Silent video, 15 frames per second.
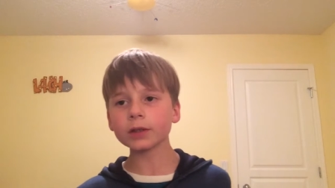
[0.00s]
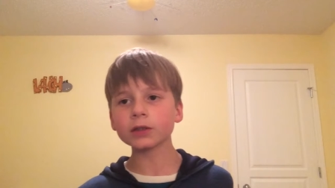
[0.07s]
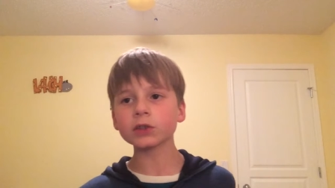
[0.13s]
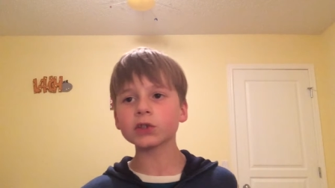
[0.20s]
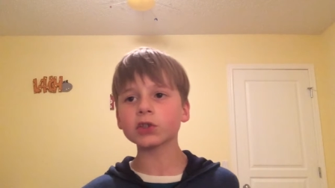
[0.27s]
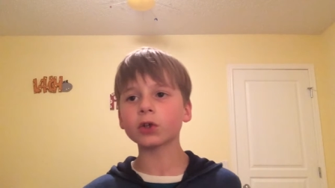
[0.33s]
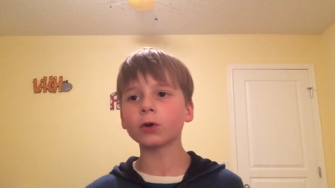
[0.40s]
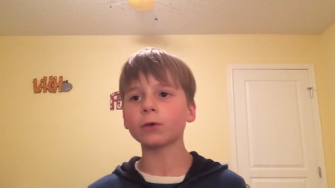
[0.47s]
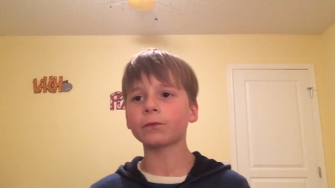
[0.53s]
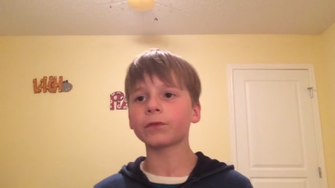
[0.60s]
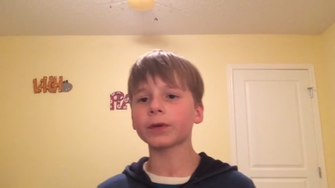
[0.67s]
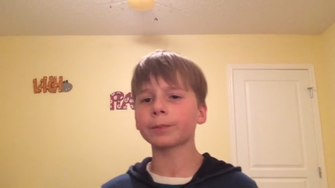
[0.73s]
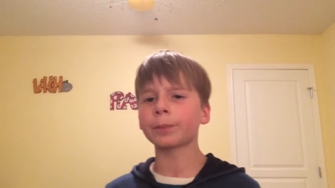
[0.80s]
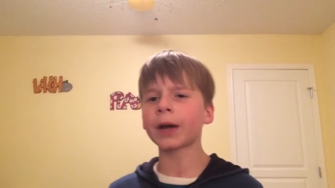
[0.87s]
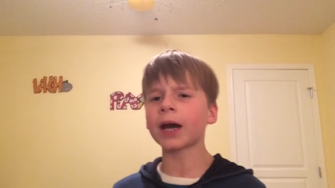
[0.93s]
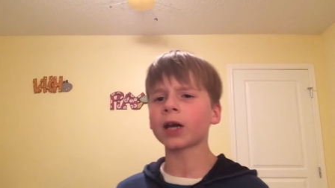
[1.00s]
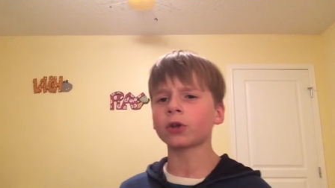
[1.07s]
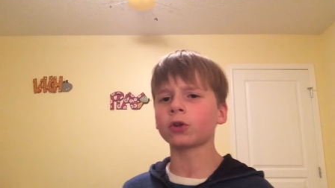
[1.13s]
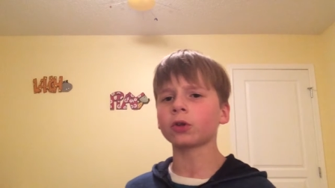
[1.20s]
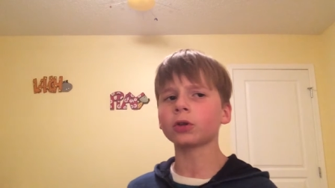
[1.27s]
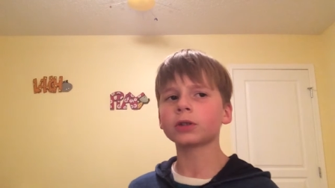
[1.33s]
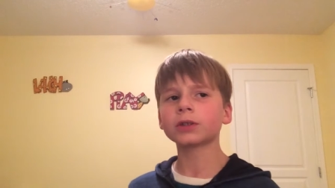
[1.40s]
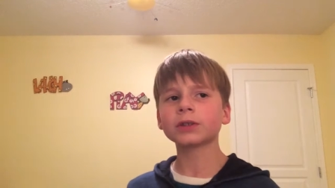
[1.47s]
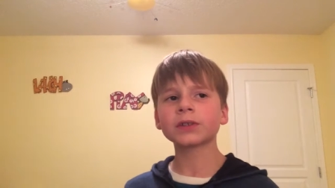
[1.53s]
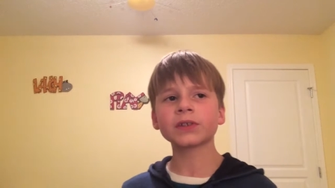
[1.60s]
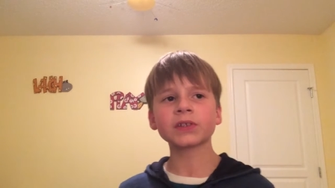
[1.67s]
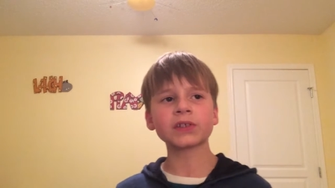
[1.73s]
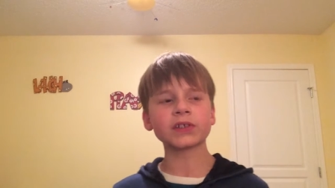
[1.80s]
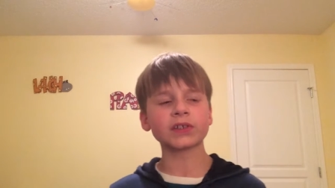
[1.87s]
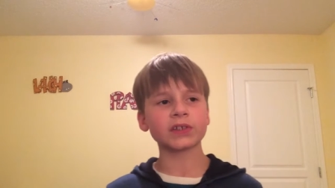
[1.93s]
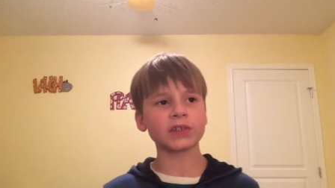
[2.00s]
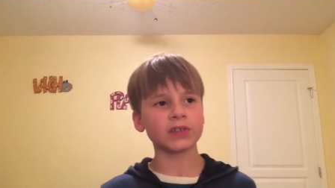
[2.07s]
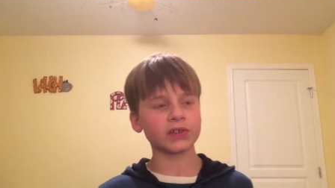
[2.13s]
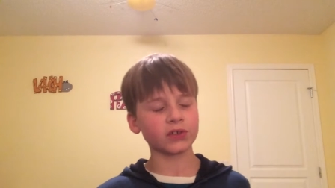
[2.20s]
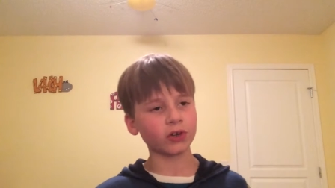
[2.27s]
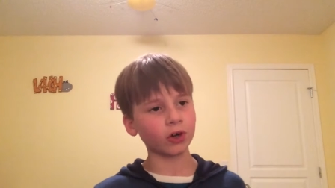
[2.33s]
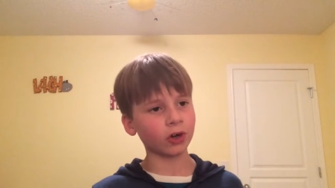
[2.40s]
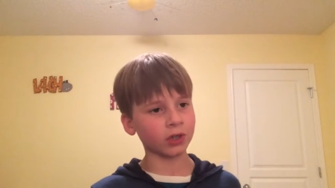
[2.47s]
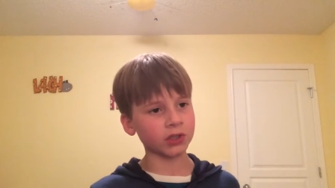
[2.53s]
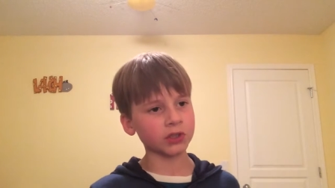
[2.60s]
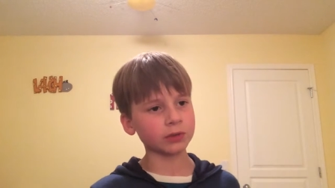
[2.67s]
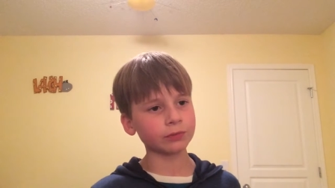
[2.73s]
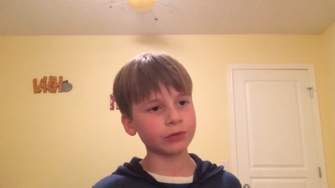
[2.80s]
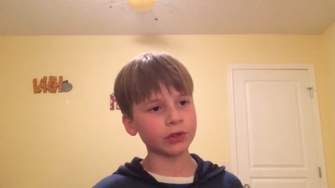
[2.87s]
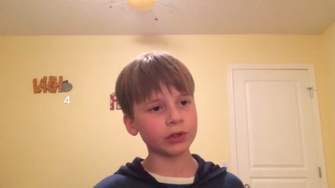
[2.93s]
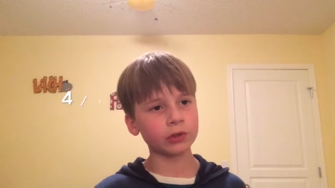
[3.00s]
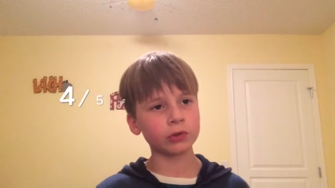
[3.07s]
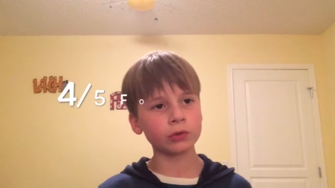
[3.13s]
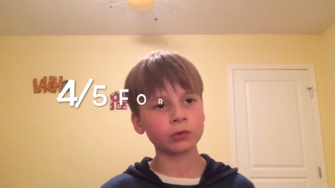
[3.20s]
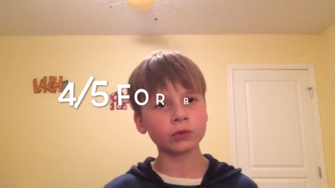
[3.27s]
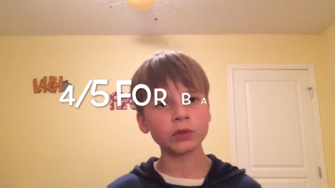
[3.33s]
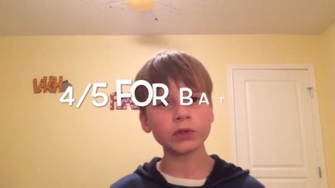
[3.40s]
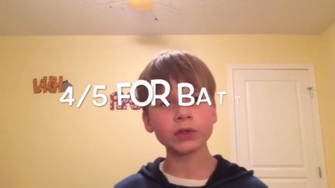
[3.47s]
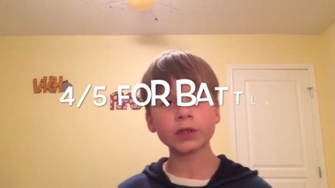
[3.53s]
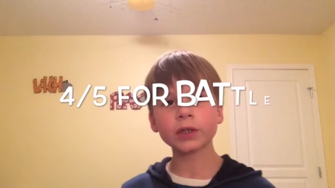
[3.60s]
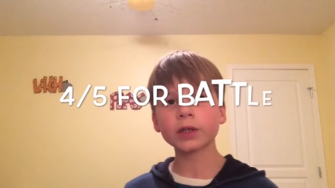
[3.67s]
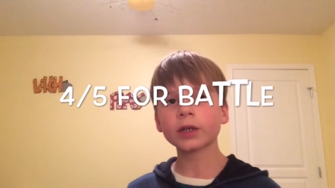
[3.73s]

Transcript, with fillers: So for battle, since this is awesome to use,